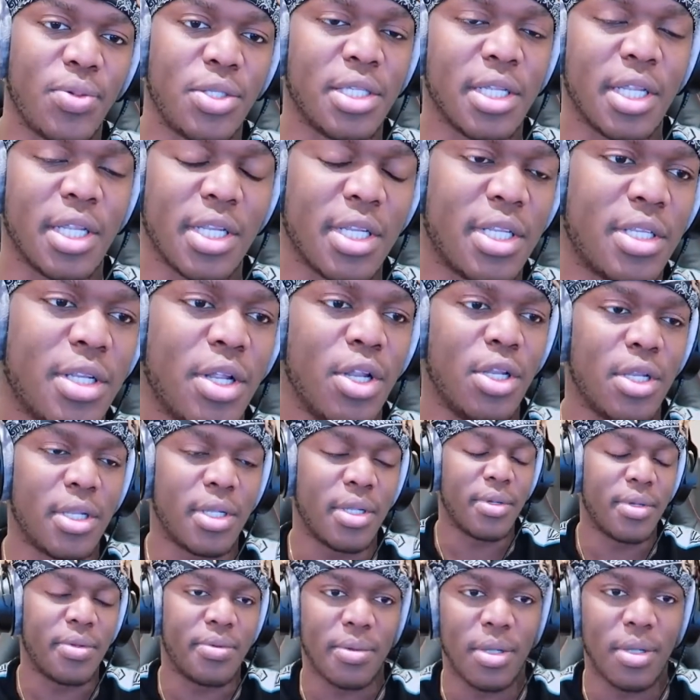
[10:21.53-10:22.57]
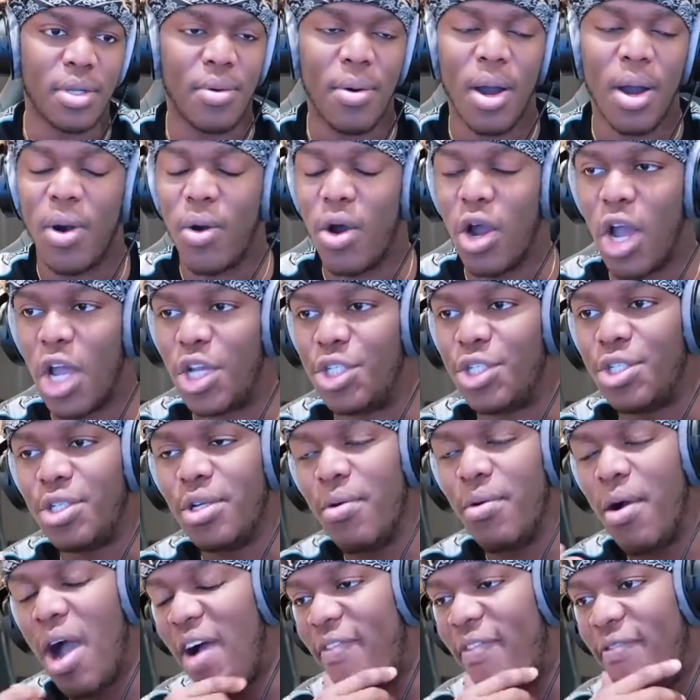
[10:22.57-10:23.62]
Because this whole running forward
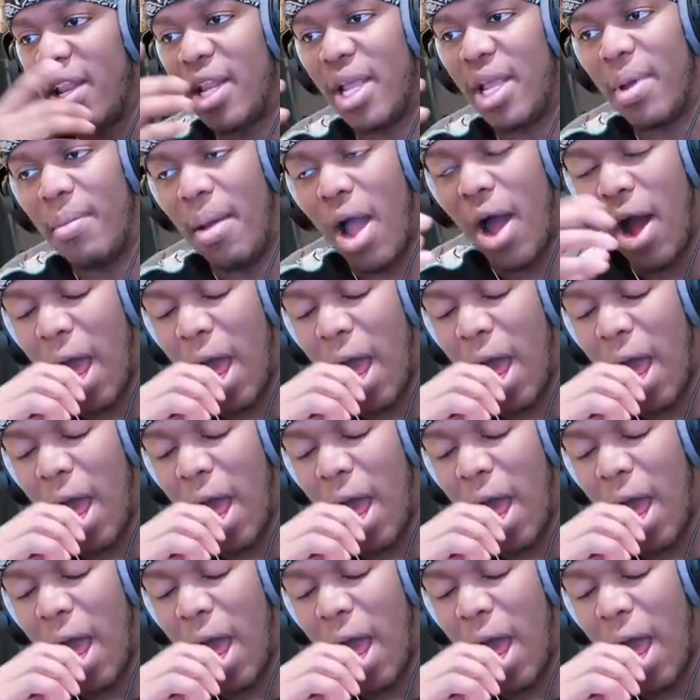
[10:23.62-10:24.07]
business with your chin in the